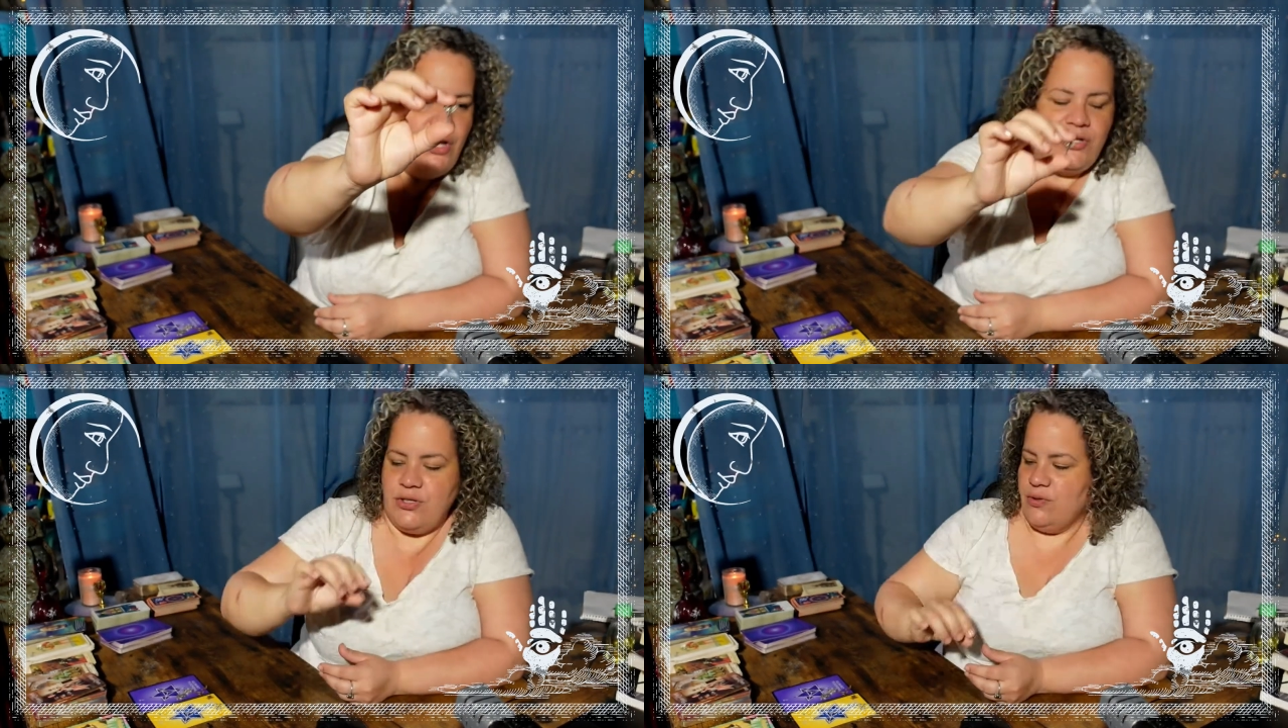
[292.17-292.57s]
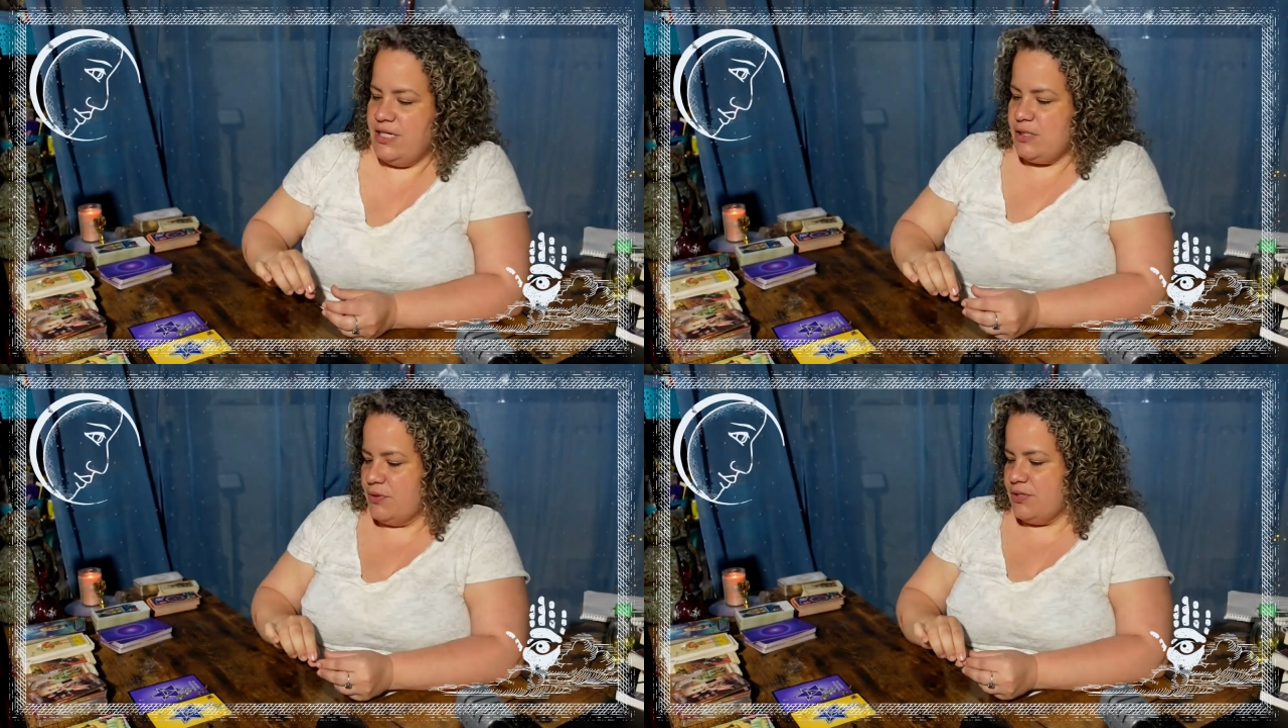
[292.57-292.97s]
So
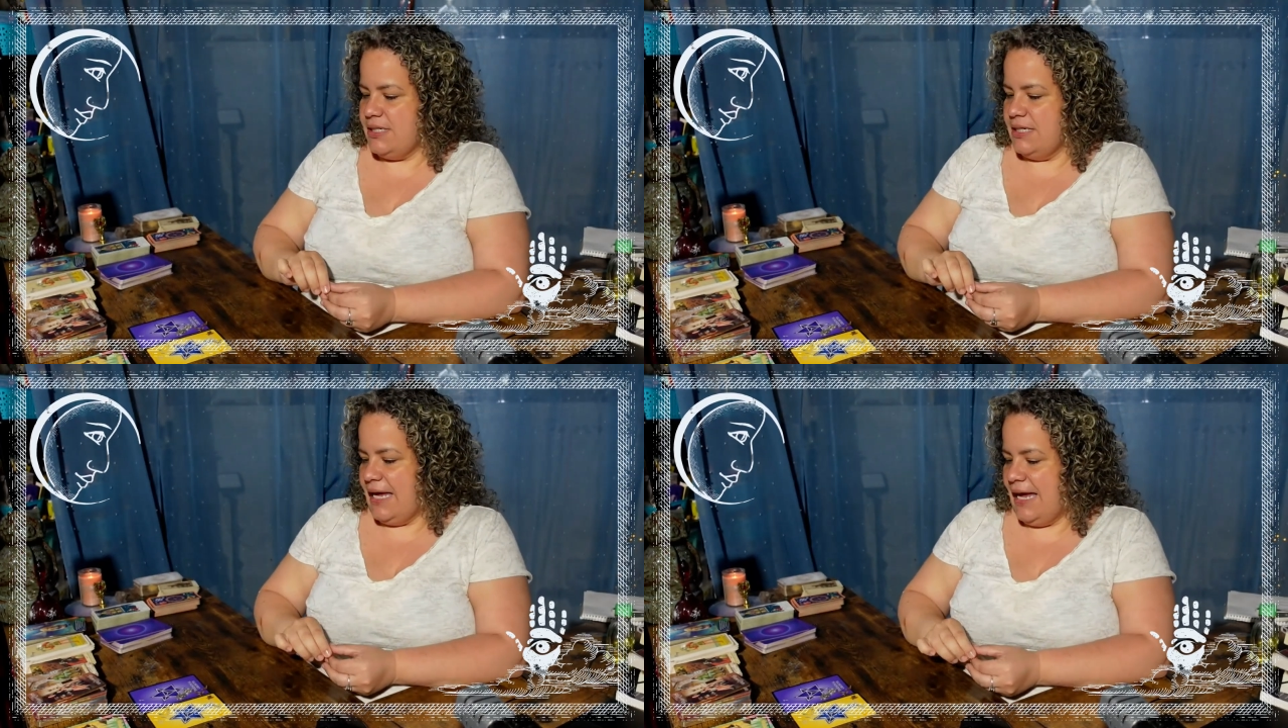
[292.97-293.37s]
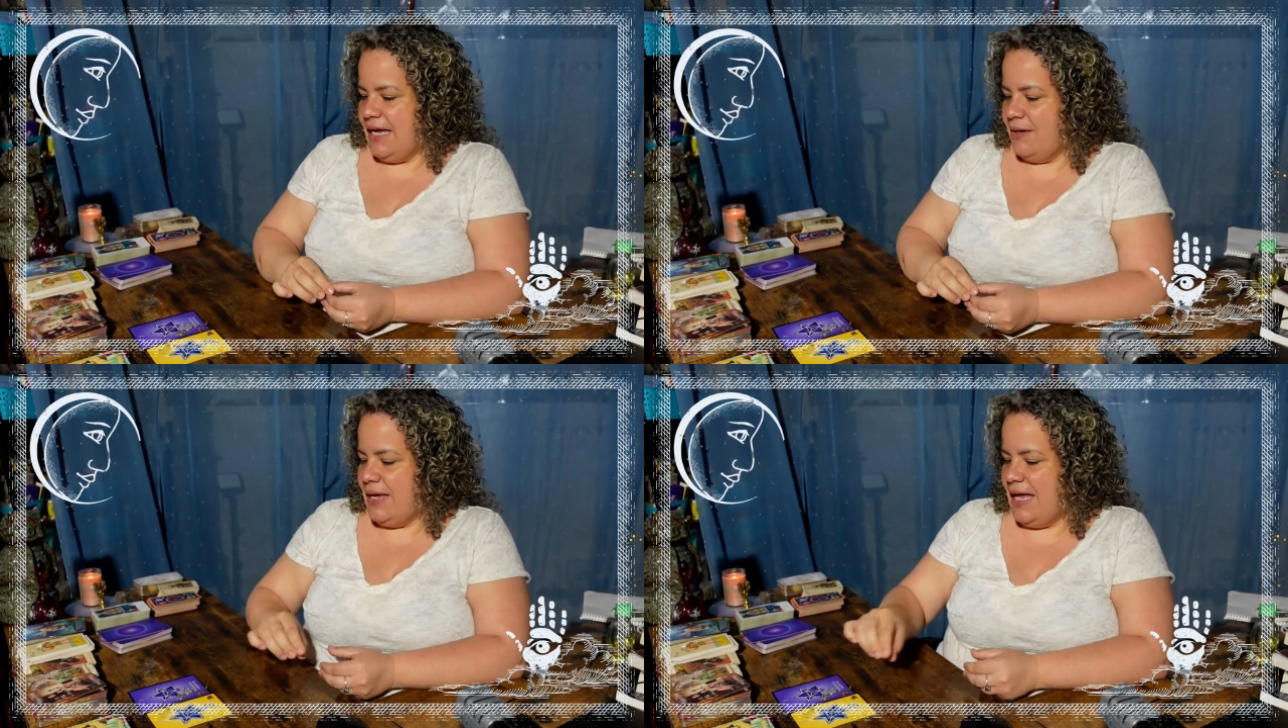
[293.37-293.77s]
this person
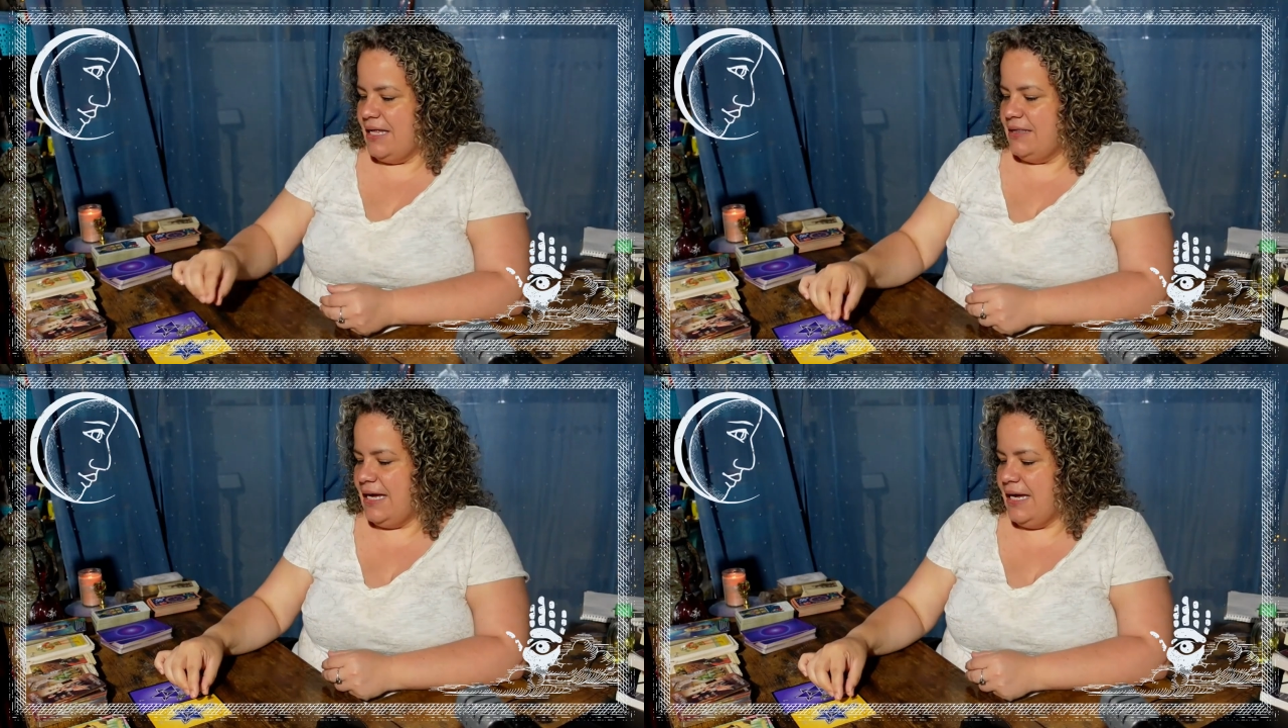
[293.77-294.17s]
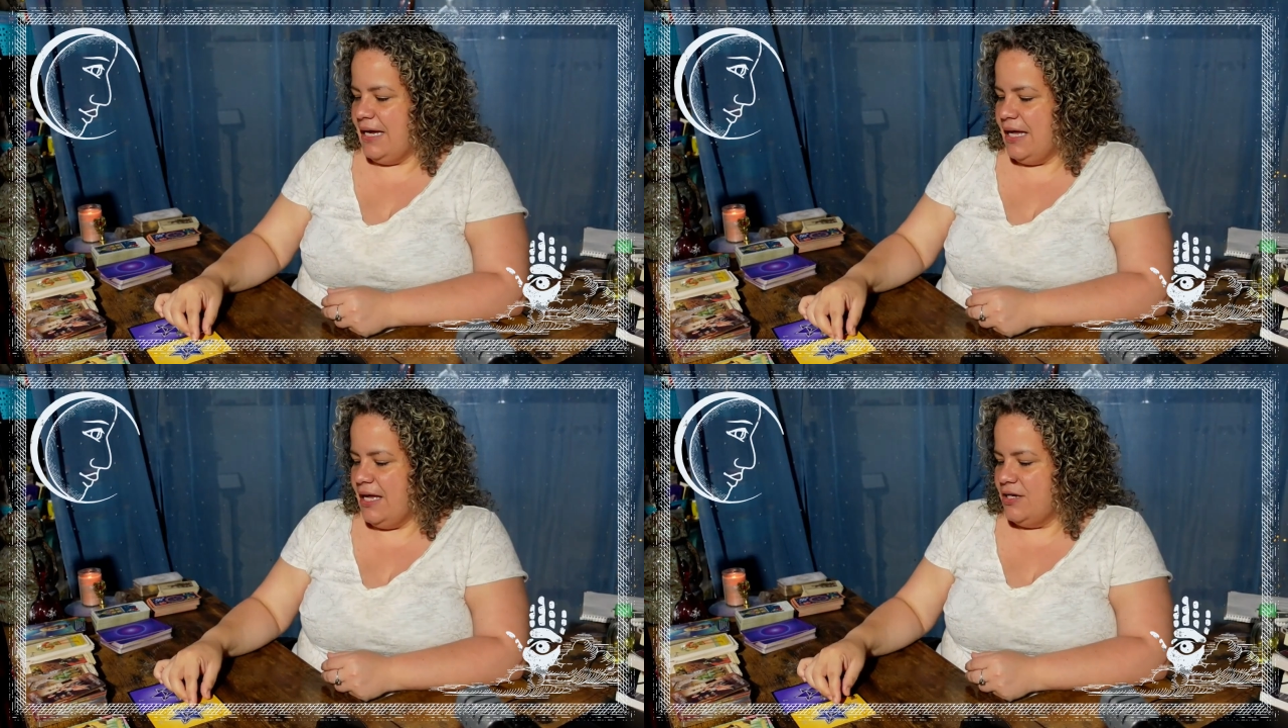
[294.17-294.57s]
came and they